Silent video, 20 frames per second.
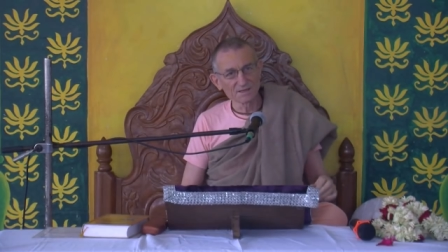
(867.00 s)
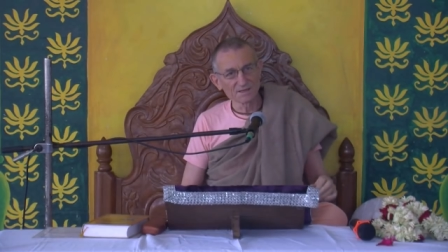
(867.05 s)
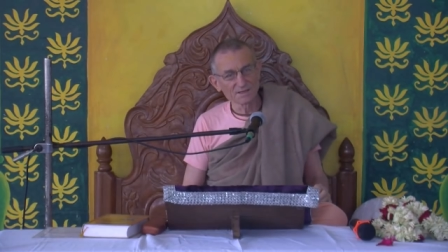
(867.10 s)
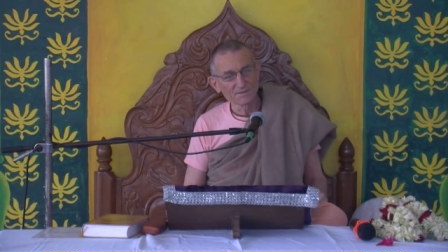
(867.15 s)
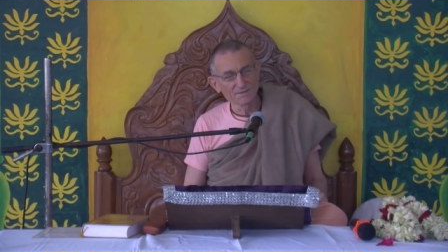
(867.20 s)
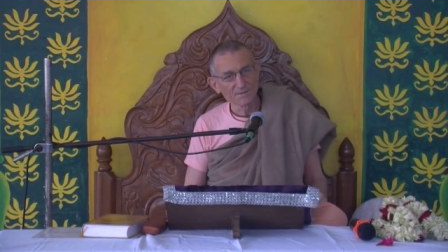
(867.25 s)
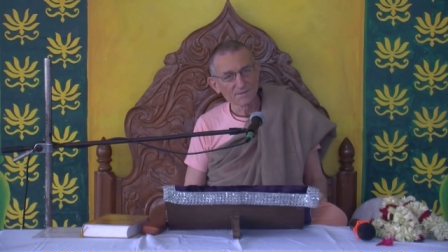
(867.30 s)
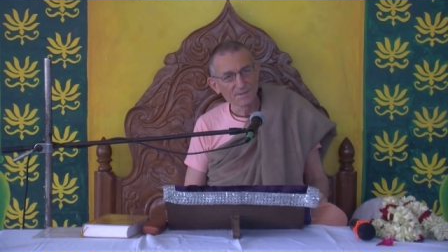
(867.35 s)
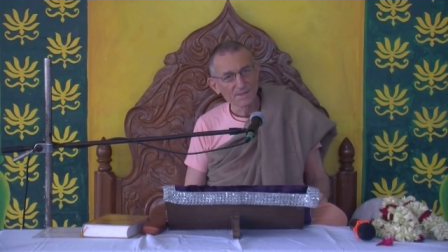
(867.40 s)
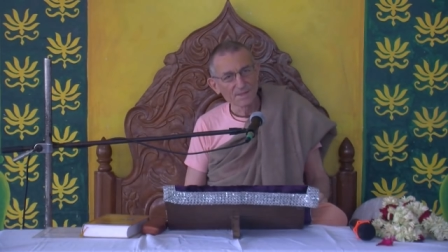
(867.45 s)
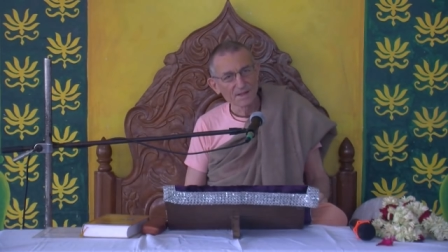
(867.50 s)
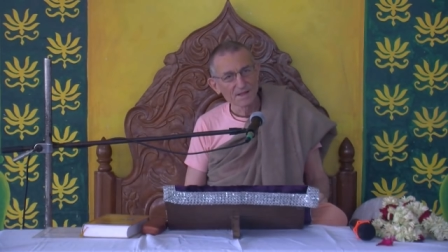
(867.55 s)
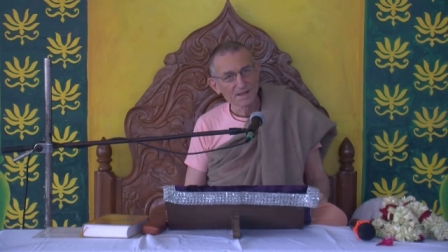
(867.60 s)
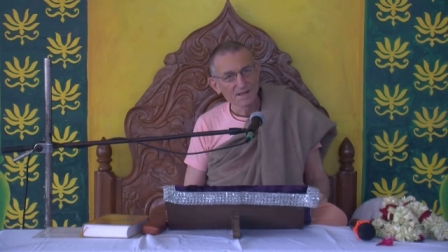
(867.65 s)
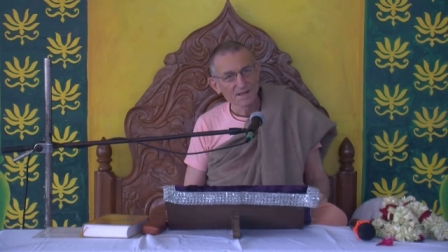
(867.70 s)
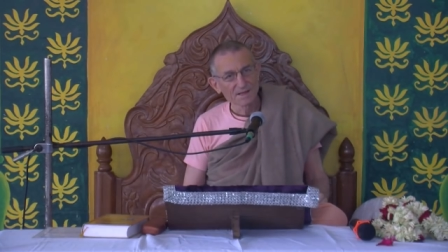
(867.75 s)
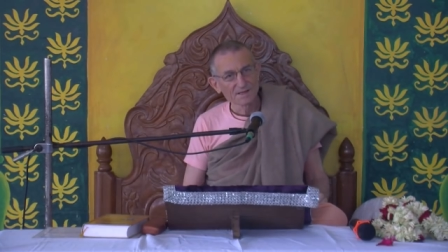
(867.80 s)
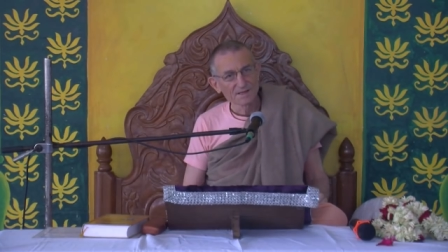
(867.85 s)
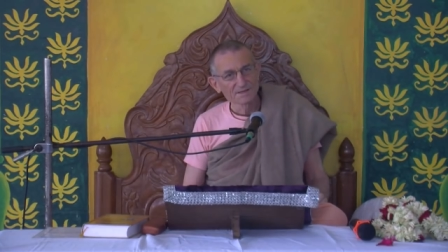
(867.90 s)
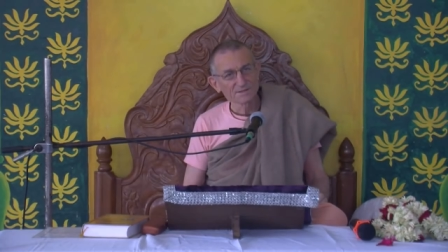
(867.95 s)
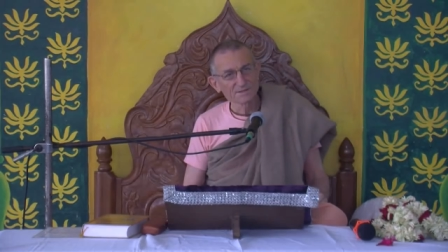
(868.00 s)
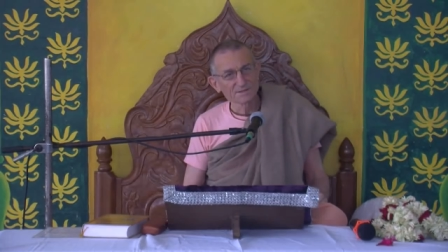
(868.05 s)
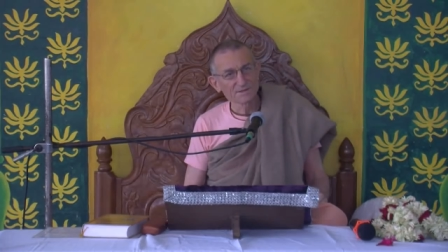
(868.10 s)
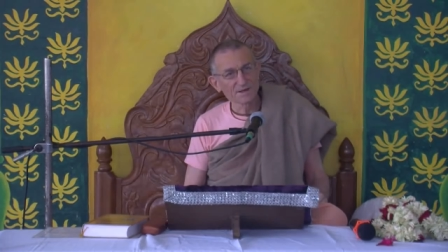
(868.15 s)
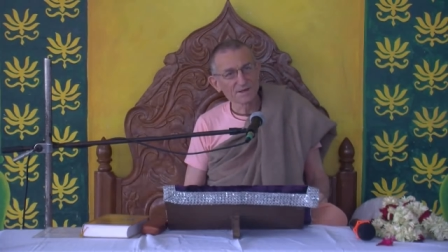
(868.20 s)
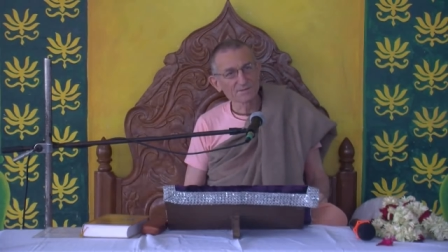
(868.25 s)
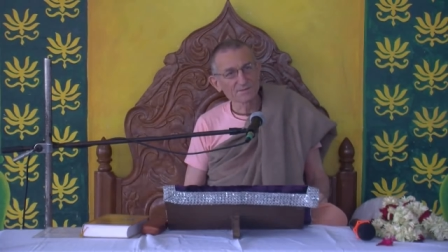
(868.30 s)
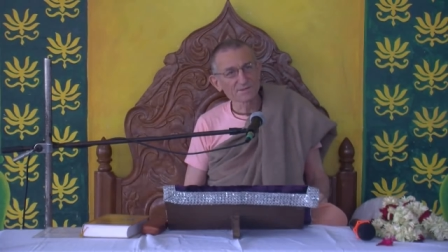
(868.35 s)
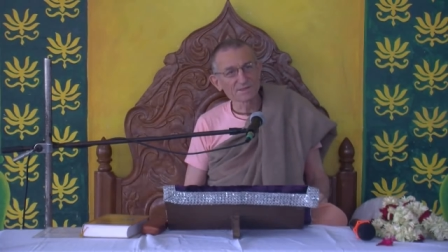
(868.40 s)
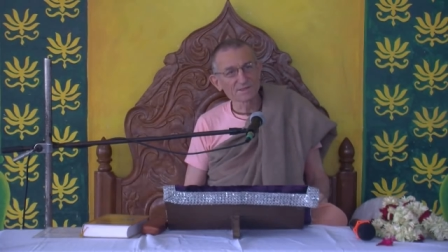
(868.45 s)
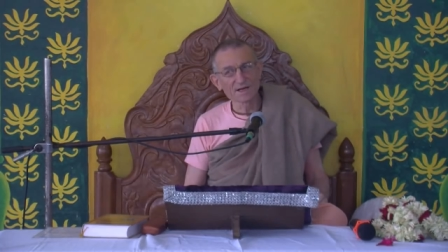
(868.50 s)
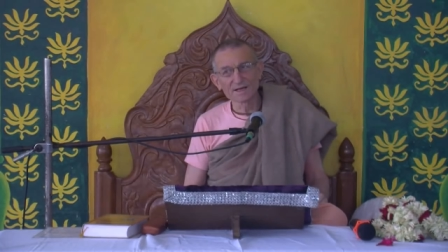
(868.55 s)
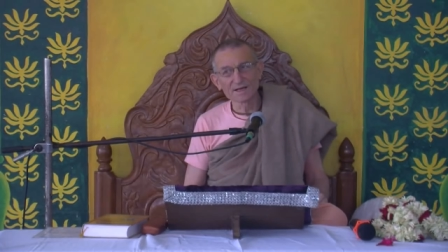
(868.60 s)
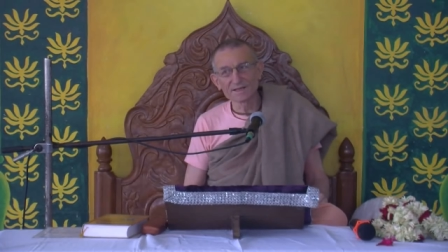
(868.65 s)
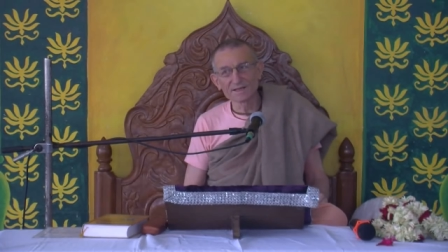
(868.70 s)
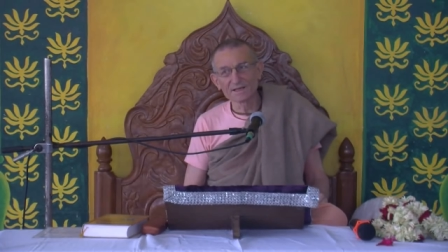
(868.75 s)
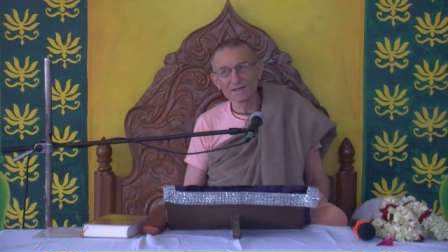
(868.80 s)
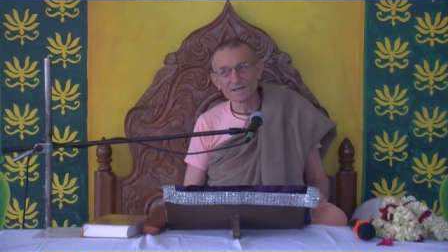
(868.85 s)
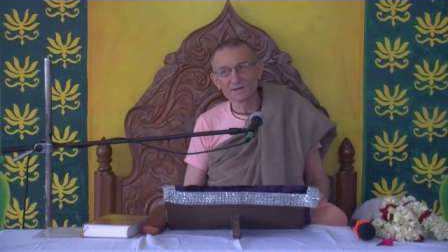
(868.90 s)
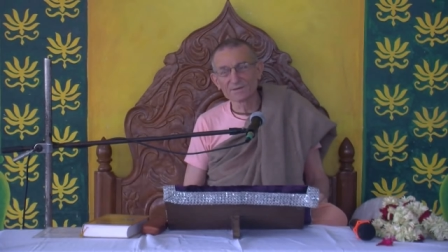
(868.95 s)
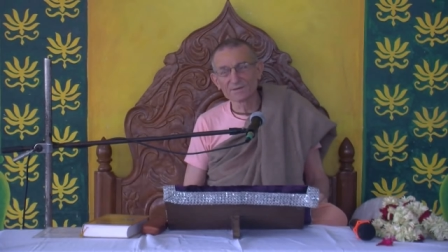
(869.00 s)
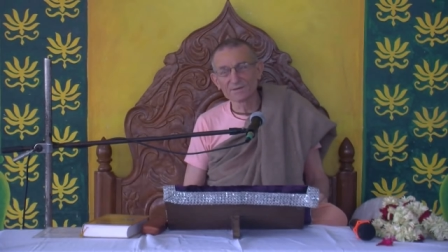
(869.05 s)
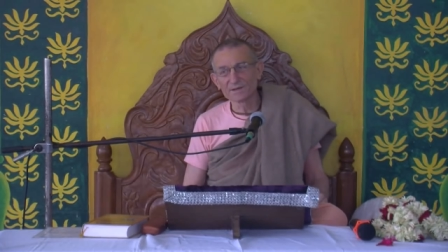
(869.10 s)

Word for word: so that was the idea.